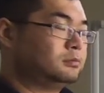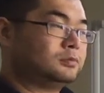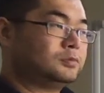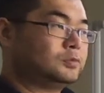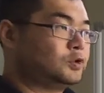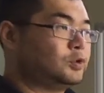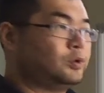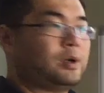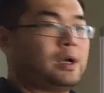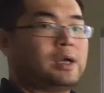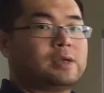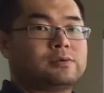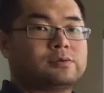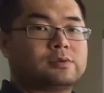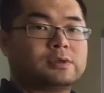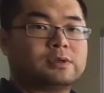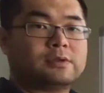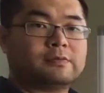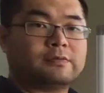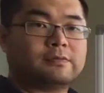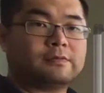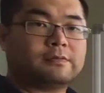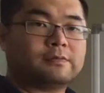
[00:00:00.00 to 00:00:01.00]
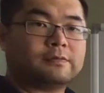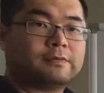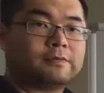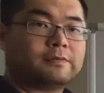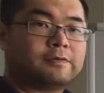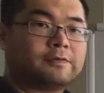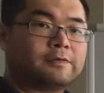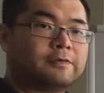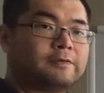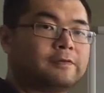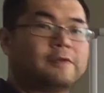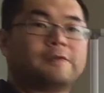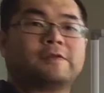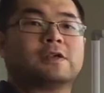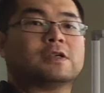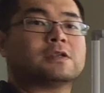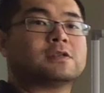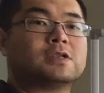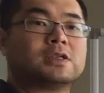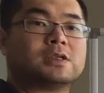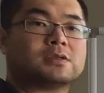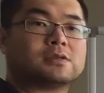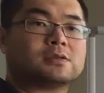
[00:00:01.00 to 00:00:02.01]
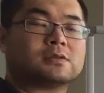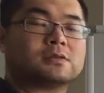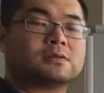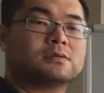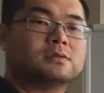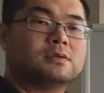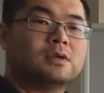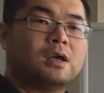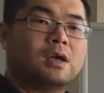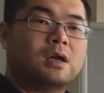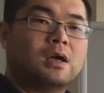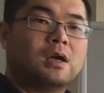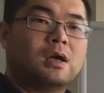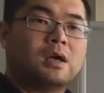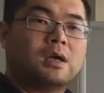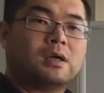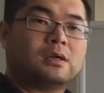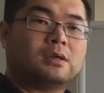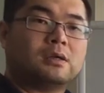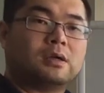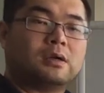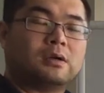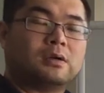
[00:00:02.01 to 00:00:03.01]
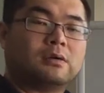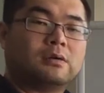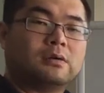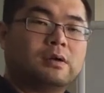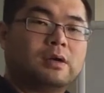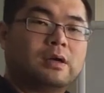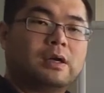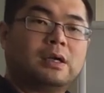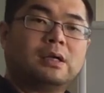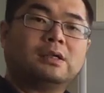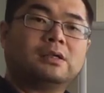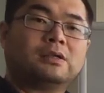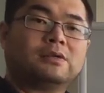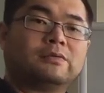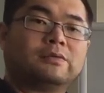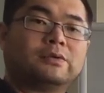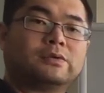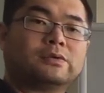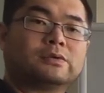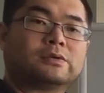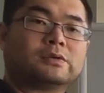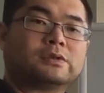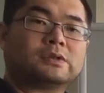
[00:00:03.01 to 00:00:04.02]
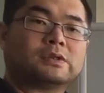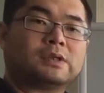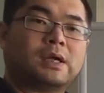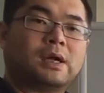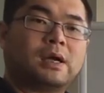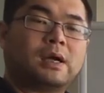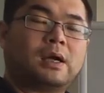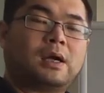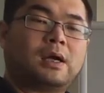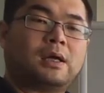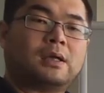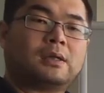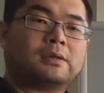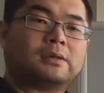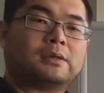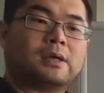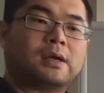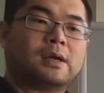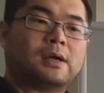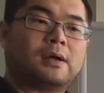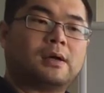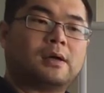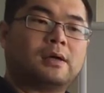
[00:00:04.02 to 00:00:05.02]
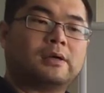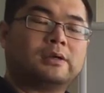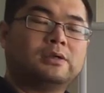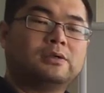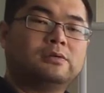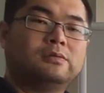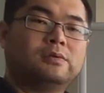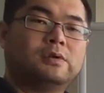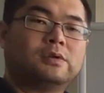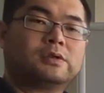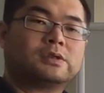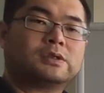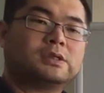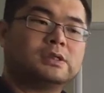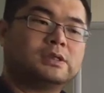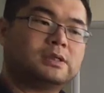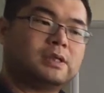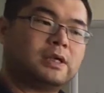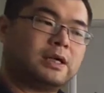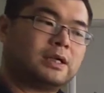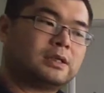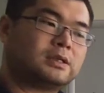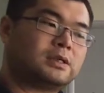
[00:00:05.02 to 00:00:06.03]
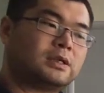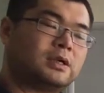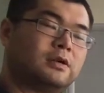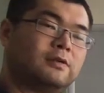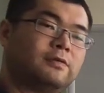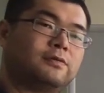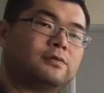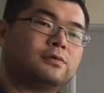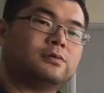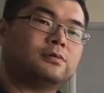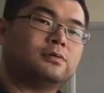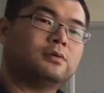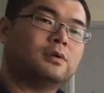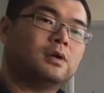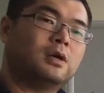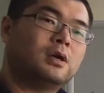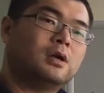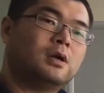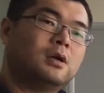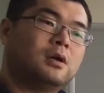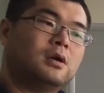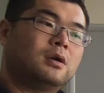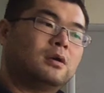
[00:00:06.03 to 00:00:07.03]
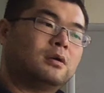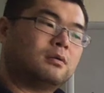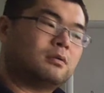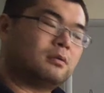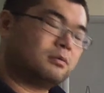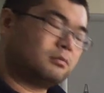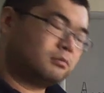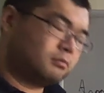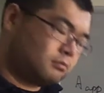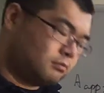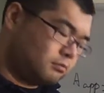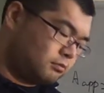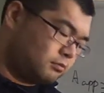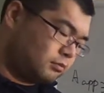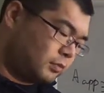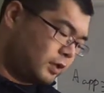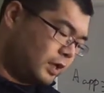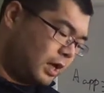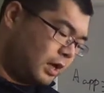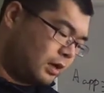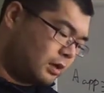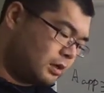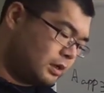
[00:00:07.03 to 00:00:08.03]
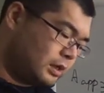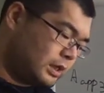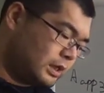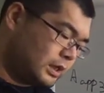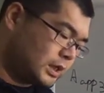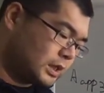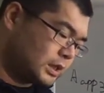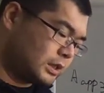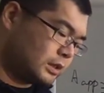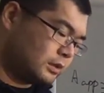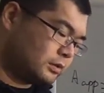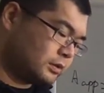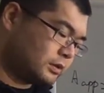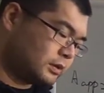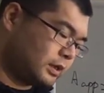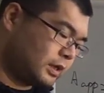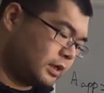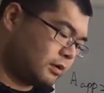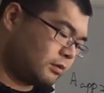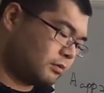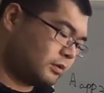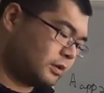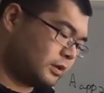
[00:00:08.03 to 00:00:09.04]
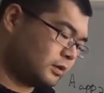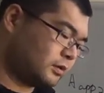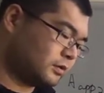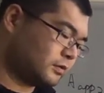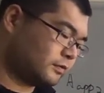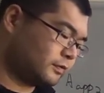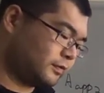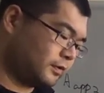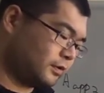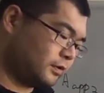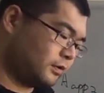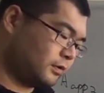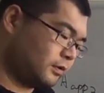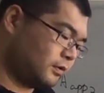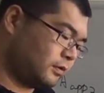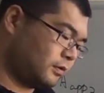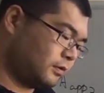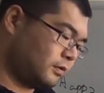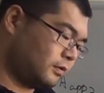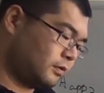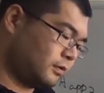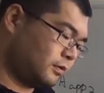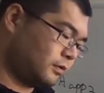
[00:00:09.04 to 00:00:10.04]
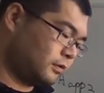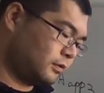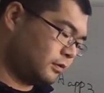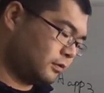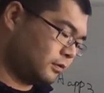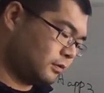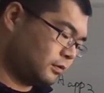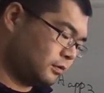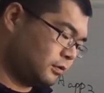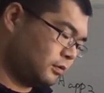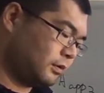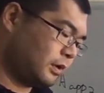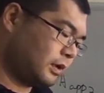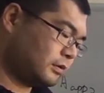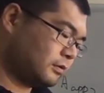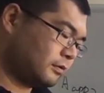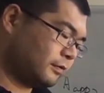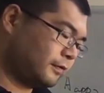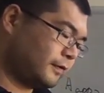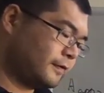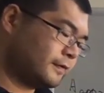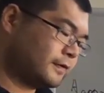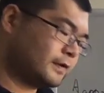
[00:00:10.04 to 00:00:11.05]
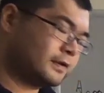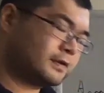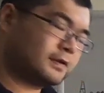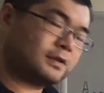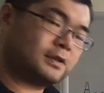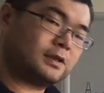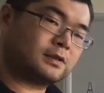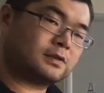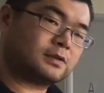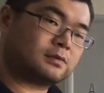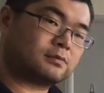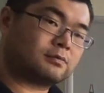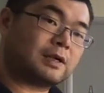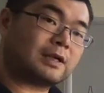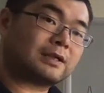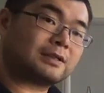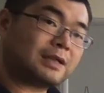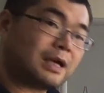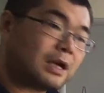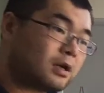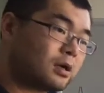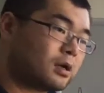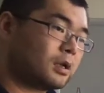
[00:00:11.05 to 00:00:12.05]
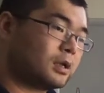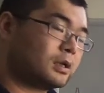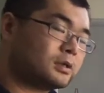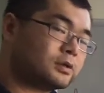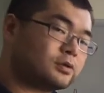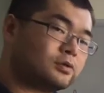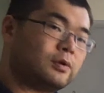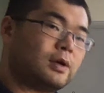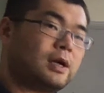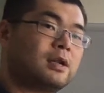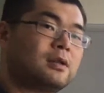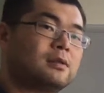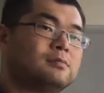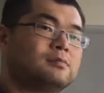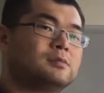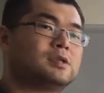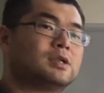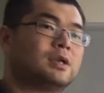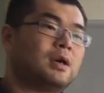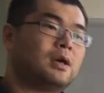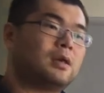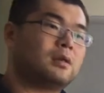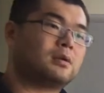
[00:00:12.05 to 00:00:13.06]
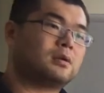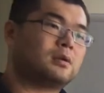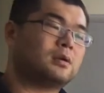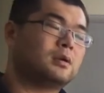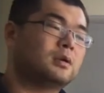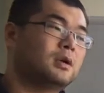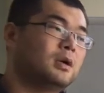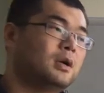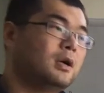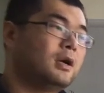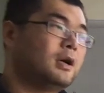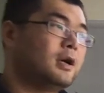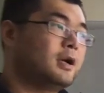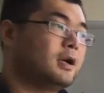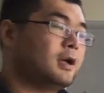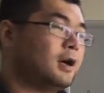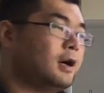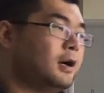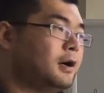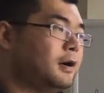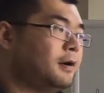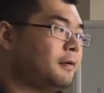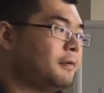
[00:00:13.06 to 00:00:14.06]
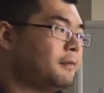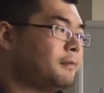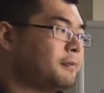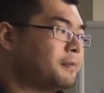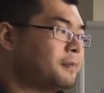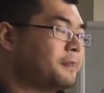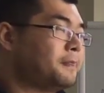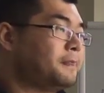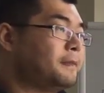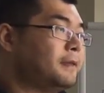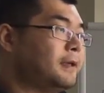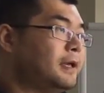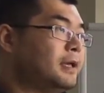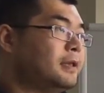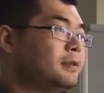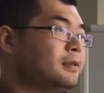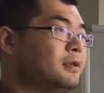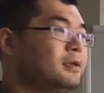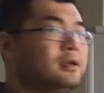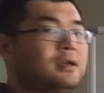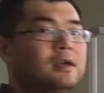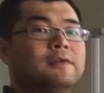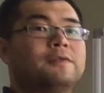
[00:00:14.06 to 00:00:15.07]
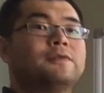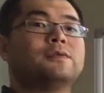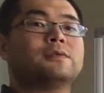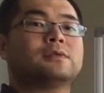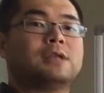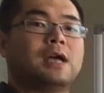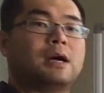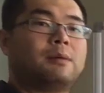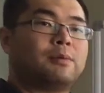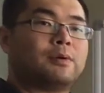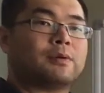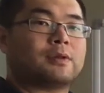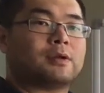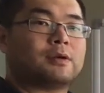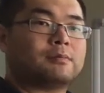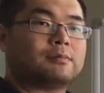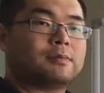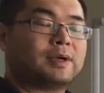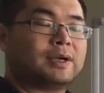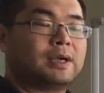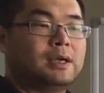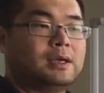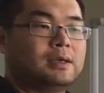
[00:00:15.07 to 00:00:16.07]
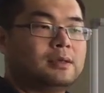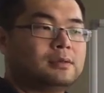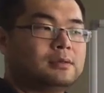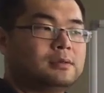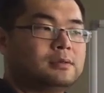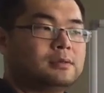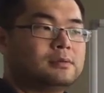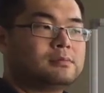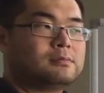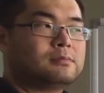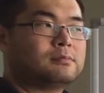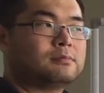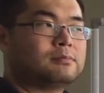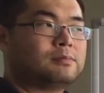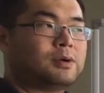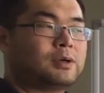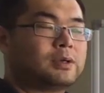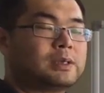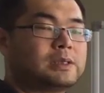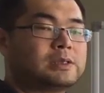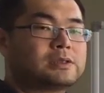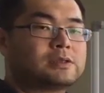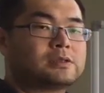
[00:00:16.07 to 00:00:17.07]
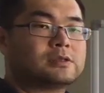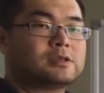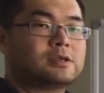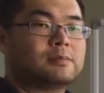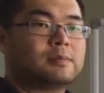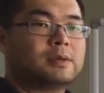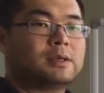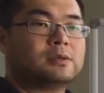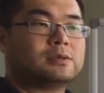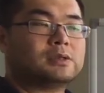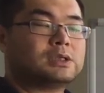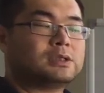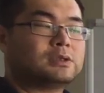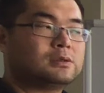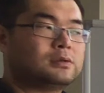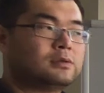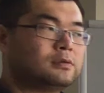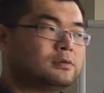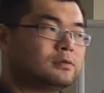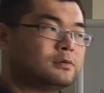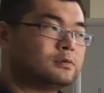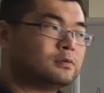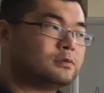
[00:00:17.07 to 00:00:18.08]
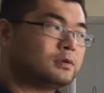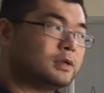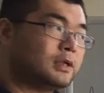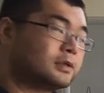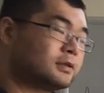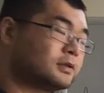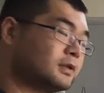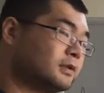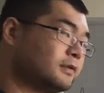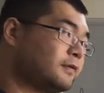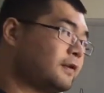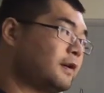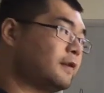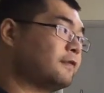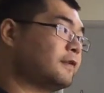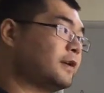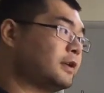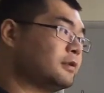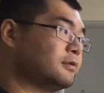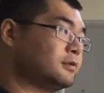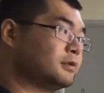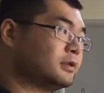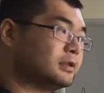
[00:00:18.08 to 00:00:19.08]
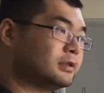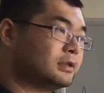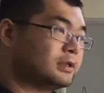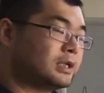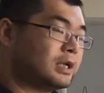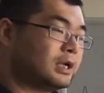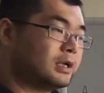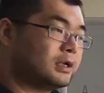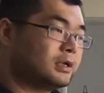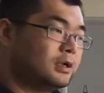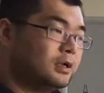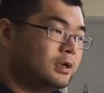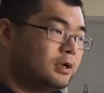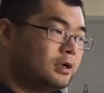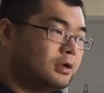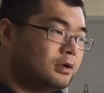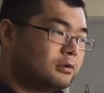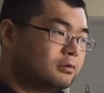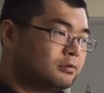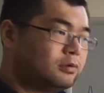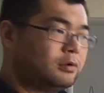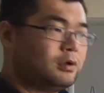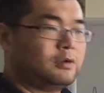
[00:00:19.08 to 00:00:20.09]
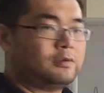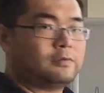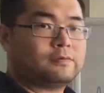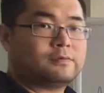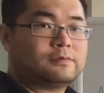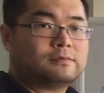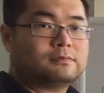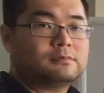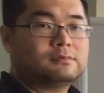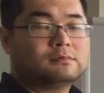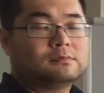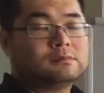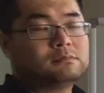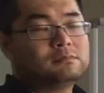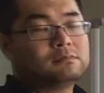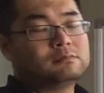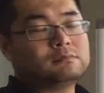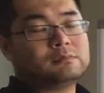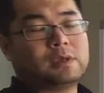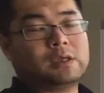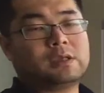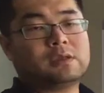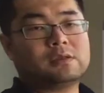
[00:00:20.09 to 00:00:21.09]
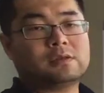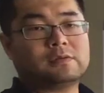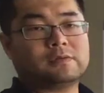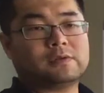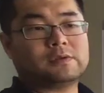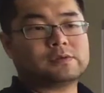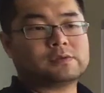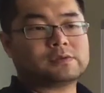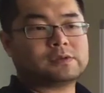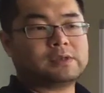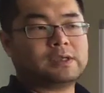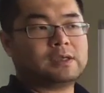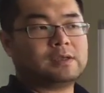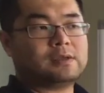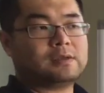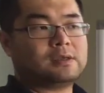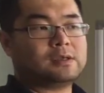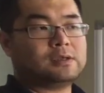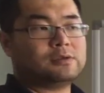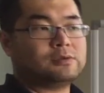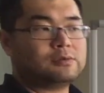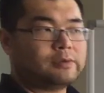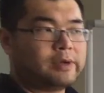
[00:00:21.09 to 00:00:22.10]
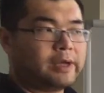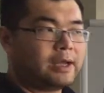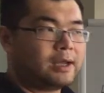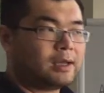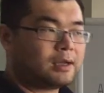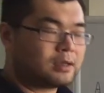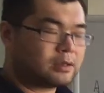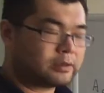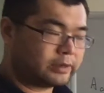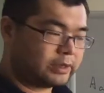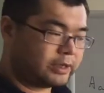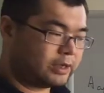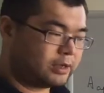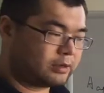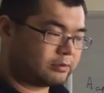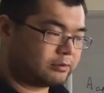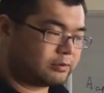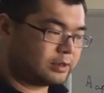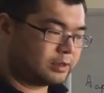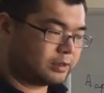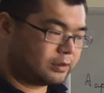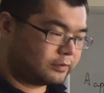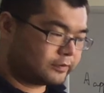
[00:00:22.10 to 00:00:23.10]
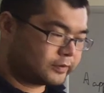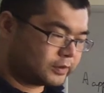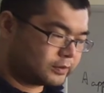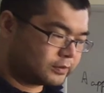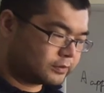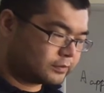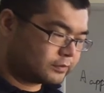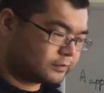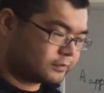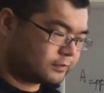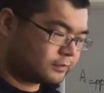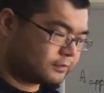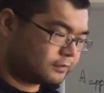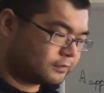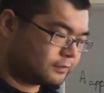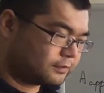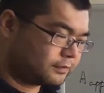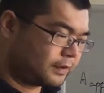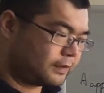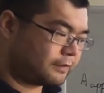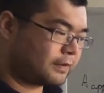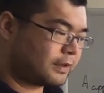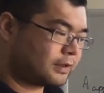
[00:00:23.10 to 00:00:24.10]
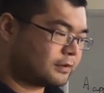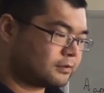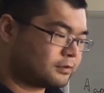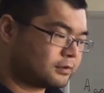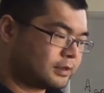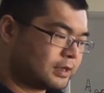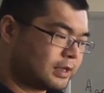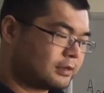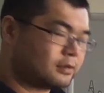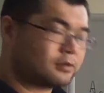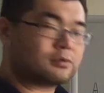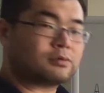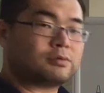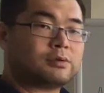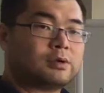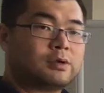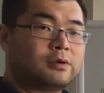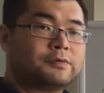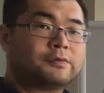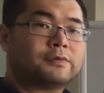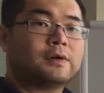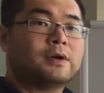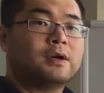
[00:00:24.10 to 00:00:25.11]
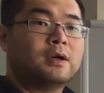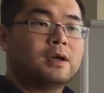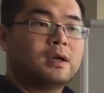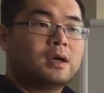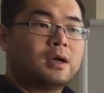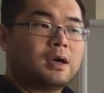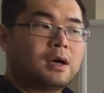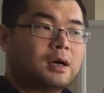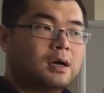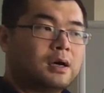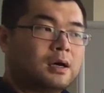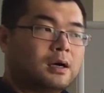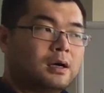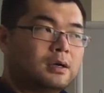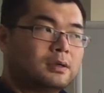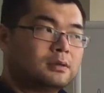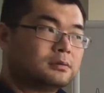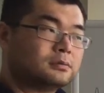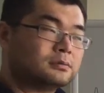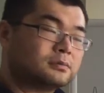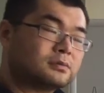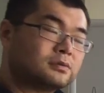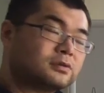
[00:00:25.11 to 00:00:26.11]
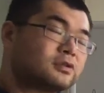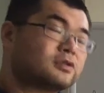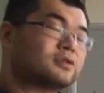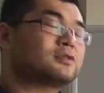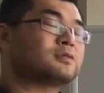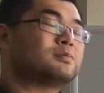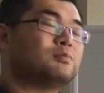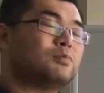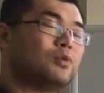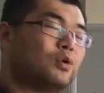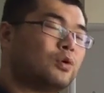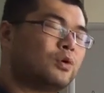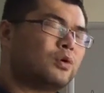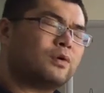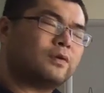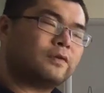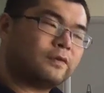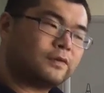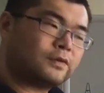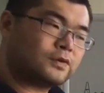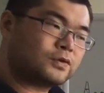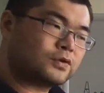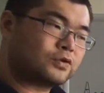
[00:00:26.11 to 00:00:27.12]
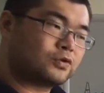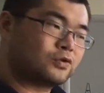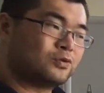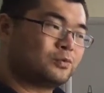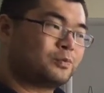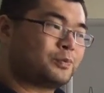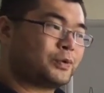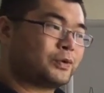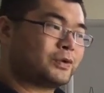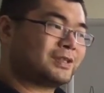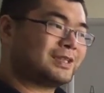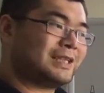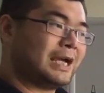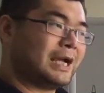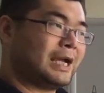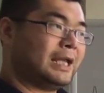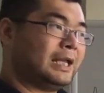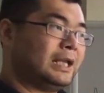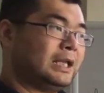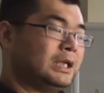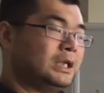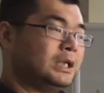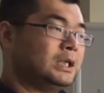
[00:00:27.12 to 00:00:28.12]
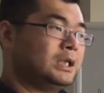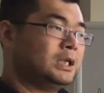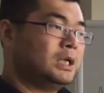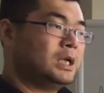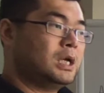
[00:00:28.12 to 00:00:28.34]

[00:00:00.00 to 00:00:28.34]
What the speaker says: 256, you know, intervals, and you will see that if you calculate those areas for 256 rectangulars, you add them together, and then if you double them, again, partition them into, let's say, 512 intervals, and then you add the area of those 512 small, super tiny,